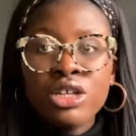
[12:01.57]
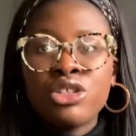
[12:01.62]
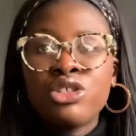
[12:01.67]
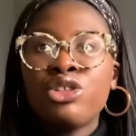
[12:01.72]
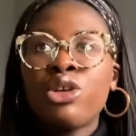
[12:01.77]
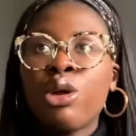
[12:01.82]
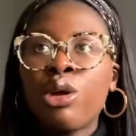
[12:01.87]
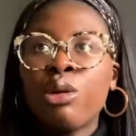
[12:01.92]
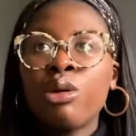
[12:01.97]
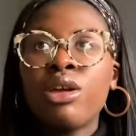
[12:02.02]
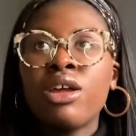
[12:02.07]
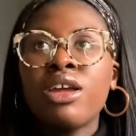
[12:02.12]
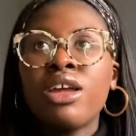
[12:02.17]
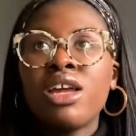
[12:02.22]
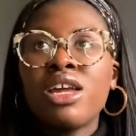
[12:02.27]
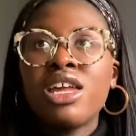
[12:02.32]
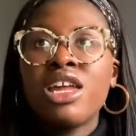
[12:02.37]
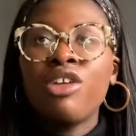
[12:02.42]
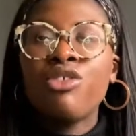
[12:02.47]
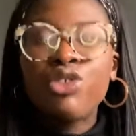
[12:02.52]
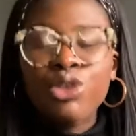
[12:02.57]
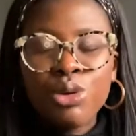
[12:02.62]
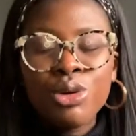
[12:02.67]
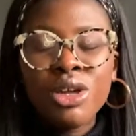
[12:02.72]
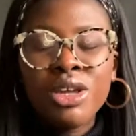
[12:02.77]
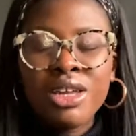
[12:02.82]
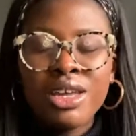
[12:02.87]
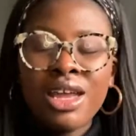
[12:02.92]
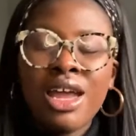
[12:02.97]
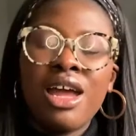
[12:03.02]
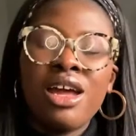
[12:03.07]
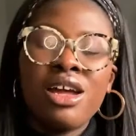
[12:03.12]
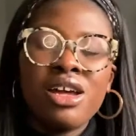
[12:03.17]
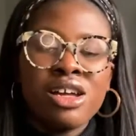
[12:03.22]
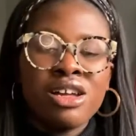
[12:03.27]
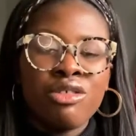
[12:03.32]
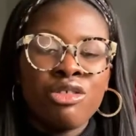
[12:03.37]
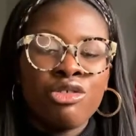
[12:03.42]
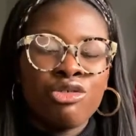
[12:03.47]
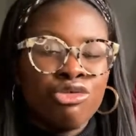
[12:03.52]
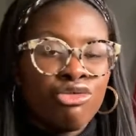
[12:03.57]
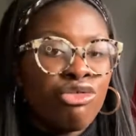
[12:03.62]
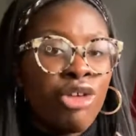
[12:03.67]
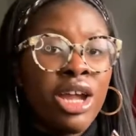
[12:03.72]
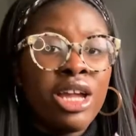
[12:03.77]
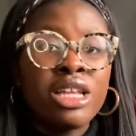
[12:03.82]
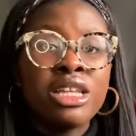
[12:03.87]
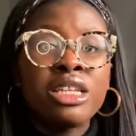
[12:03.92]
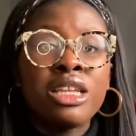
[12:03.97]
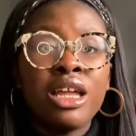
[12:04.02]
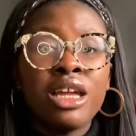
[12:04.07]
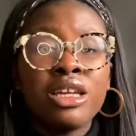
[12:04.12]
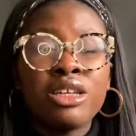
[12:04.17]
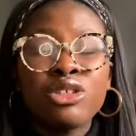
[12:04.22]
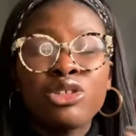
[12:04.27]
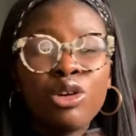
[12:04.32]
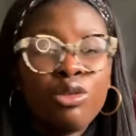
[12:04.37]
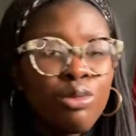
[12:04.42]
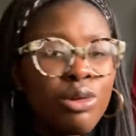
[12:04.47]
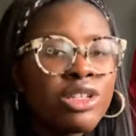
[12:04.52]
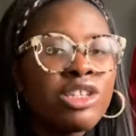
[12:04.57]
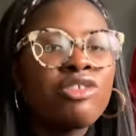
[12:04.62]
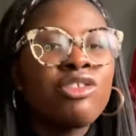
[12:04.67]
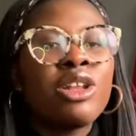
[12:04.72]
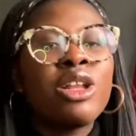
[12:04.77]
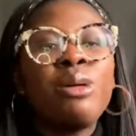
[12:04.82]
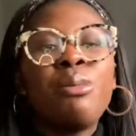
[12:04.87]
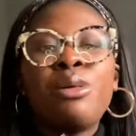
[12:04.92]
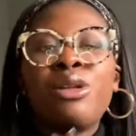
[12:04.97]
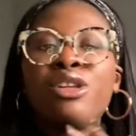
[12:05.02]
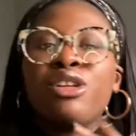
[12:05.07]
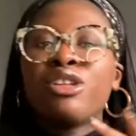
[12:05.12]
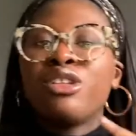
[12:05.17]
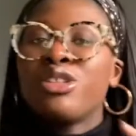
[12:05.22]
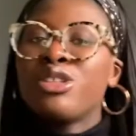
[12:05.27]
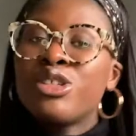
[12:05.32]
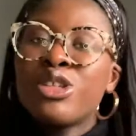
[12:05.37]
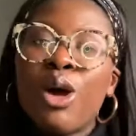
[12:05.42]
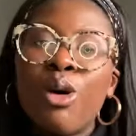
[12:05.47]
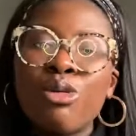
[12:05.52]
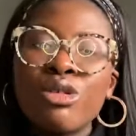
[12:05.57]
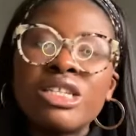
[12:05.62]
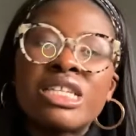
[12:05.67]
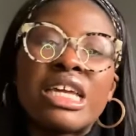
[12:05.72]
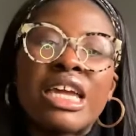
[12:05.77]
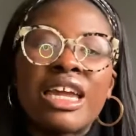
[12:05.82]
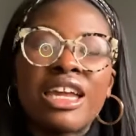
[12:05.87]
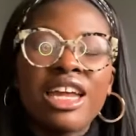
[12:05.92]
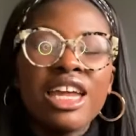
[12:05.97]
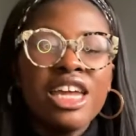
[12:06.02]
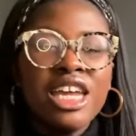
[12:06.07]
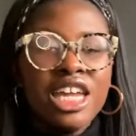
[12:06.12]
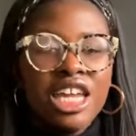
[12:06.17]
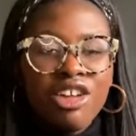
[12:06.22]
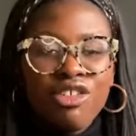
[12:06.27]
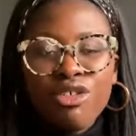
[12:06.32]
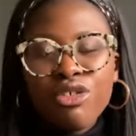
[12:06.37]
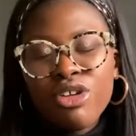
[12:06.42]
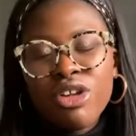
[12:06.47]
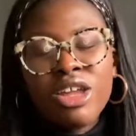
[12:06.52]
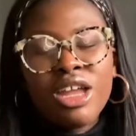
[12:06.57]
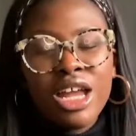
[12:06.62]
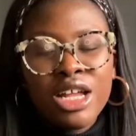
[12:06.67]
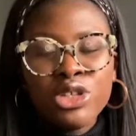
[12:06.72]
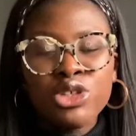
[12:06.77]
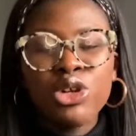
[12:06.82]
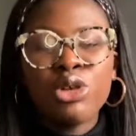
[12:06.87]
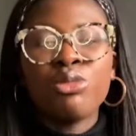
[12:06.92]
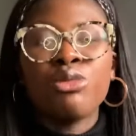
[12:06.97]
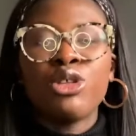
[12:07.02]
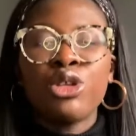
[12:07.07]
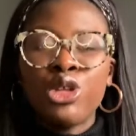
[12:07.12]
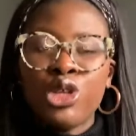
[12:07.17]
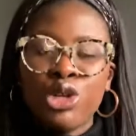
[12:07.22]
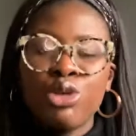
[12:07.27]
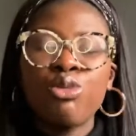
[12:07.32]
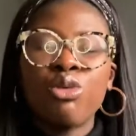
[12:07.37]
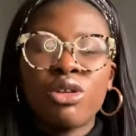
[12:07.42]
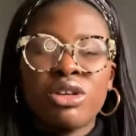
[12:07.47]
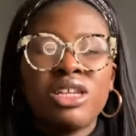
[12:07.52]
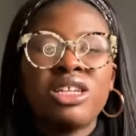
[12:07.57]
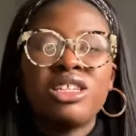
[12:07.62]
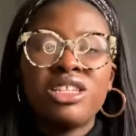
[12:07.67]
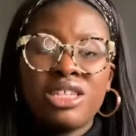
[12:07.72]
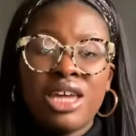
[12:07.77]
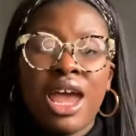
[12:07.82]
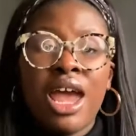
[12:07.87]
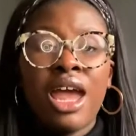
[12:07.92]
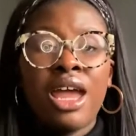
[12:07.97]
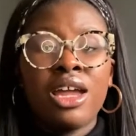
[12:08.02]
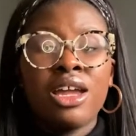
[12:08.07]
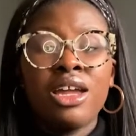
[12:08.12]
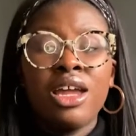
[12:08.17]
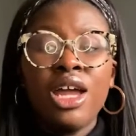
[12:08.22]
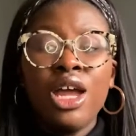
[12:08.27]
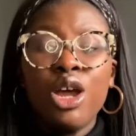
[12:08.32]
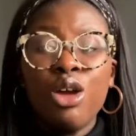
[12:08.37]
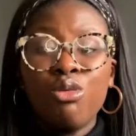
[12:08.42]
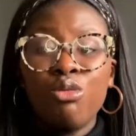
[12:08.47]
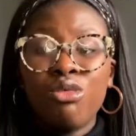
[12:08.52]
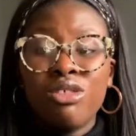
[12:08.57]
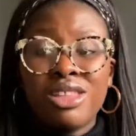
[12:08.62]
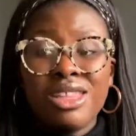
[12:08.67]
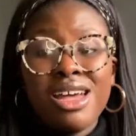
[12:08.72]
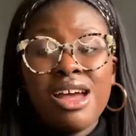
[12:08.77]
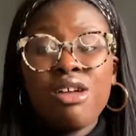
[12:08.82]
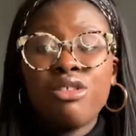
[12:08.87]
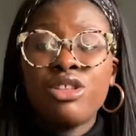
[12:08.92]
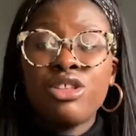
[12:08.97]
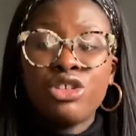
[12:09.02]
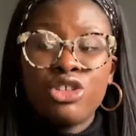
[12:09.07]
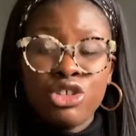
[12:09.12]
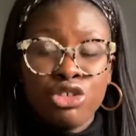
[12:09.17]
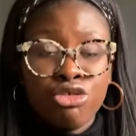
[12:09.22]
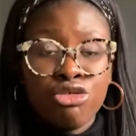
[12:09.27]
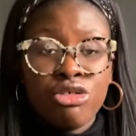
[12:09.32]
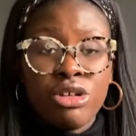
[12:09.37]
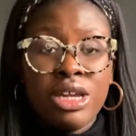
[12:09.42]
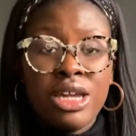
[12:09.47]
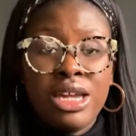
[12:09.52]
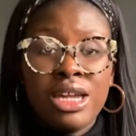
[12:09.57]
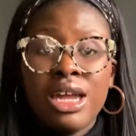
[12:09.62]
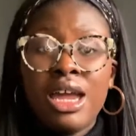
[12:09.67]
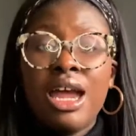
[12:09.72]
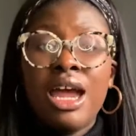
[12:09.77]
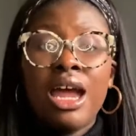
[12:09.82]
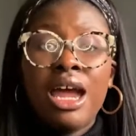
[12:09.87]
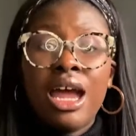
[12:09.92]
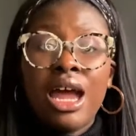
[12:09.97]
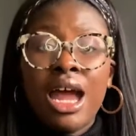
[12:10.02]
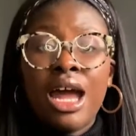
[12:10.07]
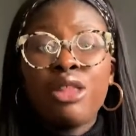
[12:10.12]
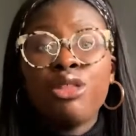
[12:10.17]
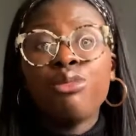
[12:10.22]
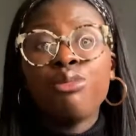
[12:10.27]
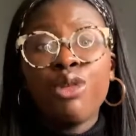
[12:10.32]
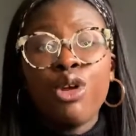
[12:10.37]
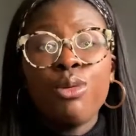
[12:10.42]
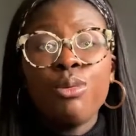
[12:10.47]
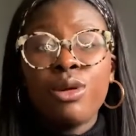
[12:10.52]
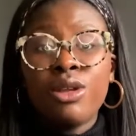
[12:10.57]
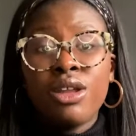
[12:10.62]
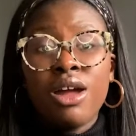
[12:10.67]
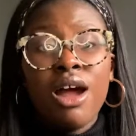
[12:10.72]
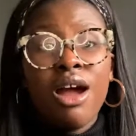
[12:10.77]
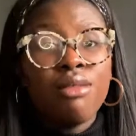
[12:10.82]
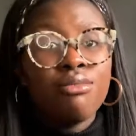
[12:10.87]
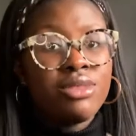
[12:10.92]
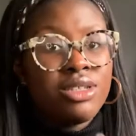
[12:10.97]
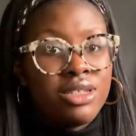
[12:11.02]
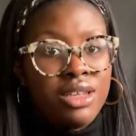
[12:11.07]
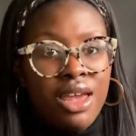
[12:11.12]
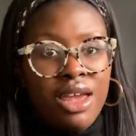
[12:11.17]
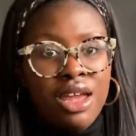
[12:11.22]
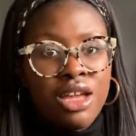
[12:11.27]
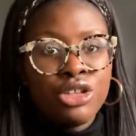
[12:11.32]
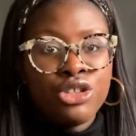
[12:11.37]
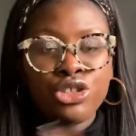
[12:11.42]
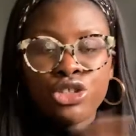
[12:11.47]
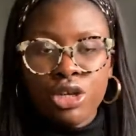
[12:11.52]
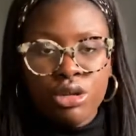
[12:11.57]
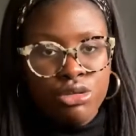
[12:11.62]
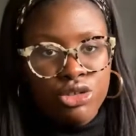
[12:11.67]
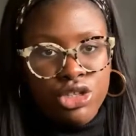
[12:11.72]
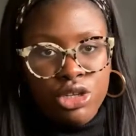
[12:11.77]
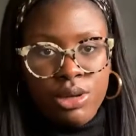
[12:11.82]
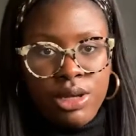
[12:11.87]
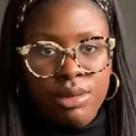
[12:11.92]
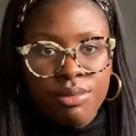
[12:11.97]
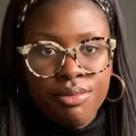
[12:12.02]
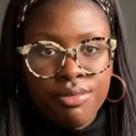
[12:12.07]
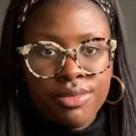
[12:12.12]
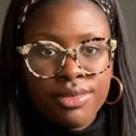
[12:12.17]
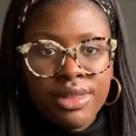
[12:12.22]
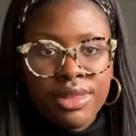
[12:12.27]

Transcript: So if you can get a great like software development, consulting, if you can get a job that you want in tech without the degree, at the moment, I'm saying don't do it.